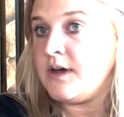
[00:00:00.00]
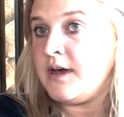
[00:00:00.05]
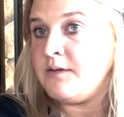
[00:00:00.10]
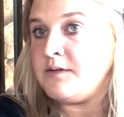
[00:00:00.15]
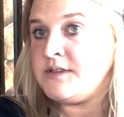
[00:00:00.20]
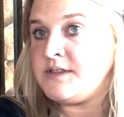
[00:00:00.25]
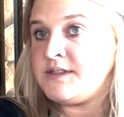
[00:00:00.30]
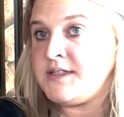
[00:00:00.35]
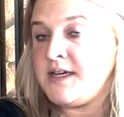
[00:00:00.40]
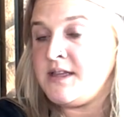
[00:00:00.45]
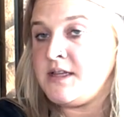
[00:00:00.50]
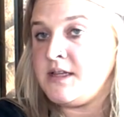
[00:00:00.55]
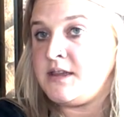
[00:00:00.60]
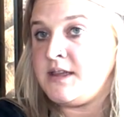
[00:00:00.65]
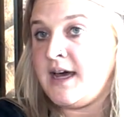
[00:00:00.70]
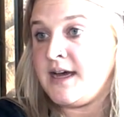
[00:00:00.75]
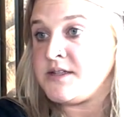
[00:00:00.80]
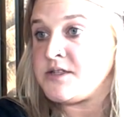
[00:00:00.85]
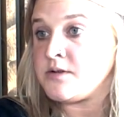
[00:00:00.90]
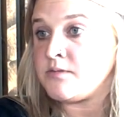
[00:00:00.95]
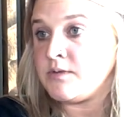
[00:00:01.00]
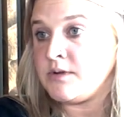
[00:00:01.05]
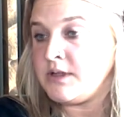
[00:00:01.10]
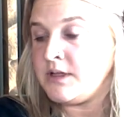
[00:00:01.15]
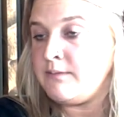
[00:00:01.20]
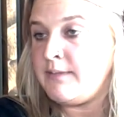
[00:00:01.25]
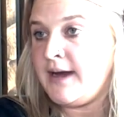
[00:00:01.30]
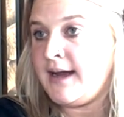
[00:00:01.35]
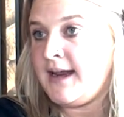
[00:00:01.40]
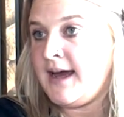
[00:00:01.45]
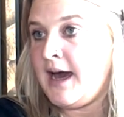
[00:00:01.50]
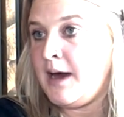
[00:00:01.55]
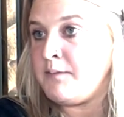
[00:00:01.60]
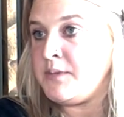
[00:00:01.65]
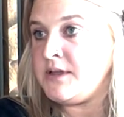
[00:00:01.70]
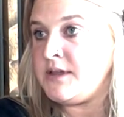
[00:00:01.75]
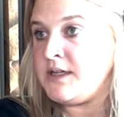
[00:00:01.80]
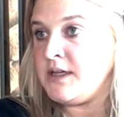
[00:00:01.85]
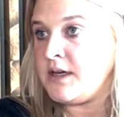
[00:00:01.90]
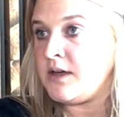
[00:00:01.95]
I would say that that's a really bad
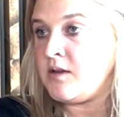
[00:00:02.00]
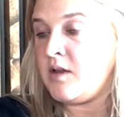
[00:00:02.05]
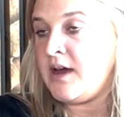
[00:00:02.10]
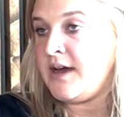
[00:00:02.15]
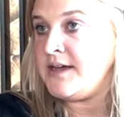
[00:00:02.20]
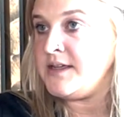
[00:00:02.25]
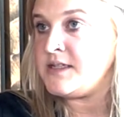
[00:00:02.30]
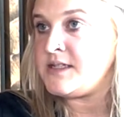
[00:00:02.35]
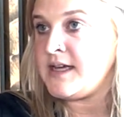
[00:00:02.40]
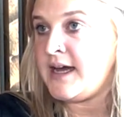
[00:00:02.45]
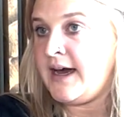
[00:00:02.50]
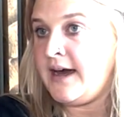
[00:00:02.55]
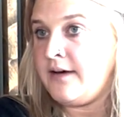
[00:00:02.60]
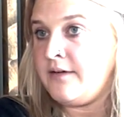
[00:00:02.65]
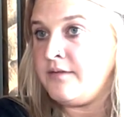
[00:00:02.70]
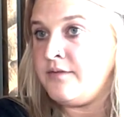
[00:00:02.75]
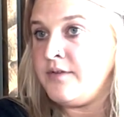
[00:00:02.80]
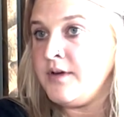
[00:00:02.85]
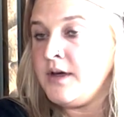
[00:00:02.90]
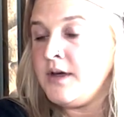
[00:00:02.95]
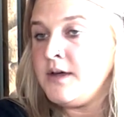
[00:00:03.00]
habit that clients have.